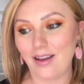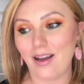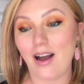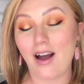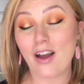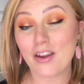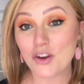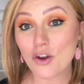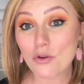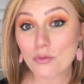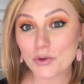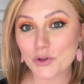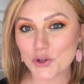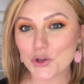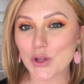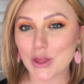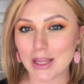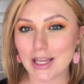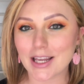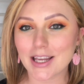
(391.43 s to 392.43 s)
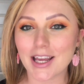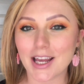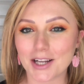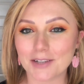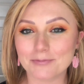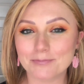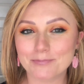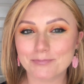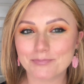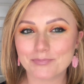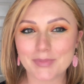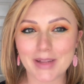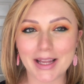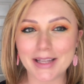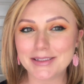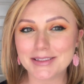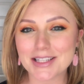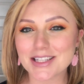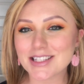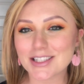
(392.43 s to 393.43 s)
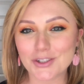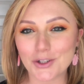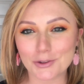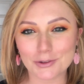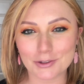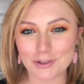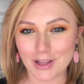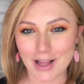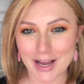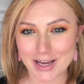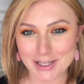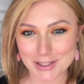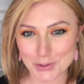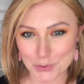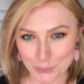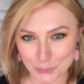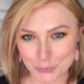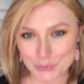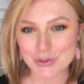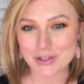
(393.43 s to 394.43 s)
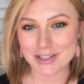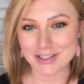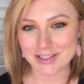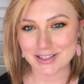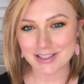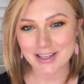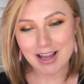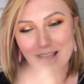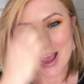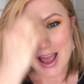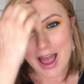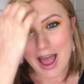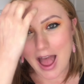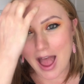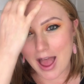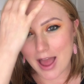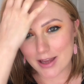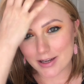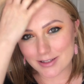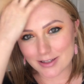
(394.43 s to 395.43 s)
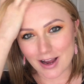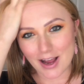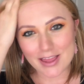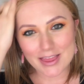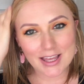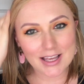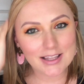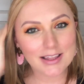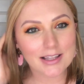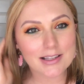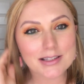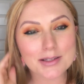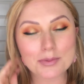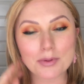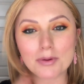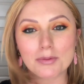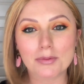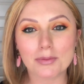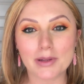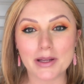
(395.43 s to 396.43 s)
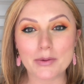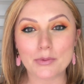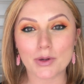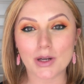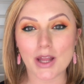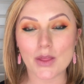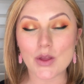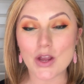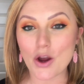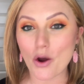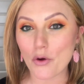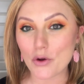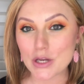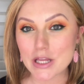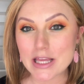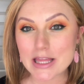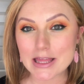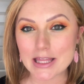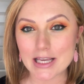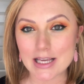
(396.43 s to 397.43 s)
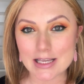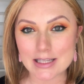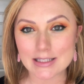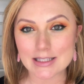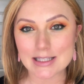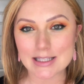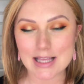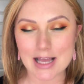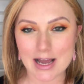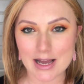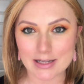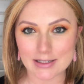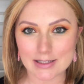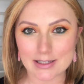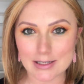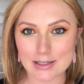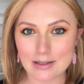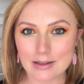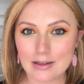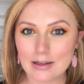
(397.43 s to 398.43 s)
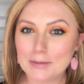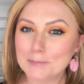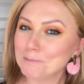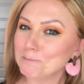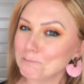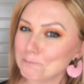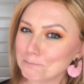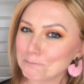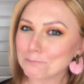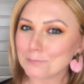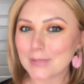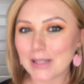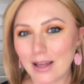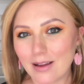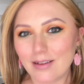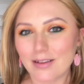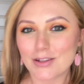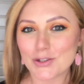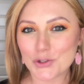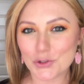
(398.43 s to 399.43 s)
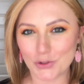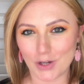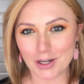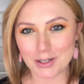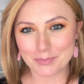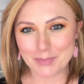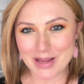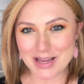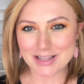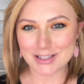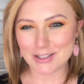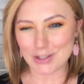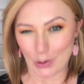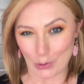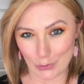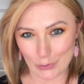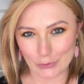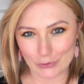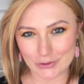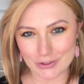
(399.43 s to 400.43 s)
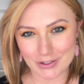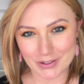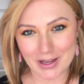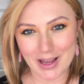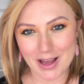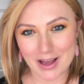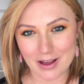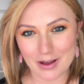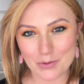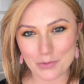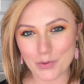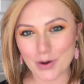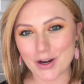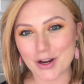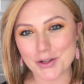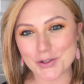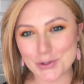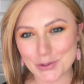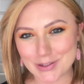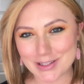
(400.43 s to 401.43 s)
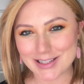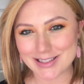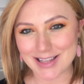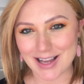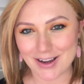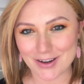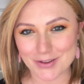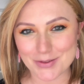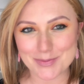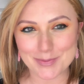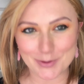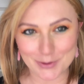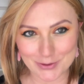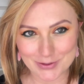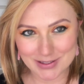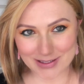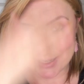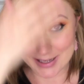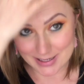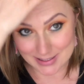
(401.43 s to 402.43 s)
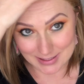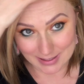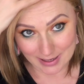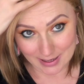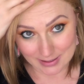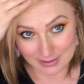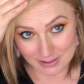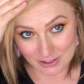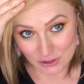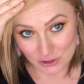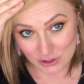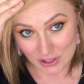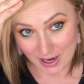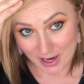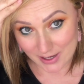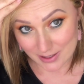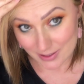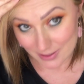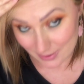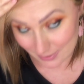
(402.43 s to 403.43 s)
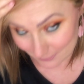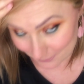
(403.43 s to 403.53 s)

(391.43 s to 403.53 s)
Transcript: I know what you're thinking. It does not look like it's rooted. And I think that's probably one of the only things that struck me as odd when I took this out of the box, is that this shade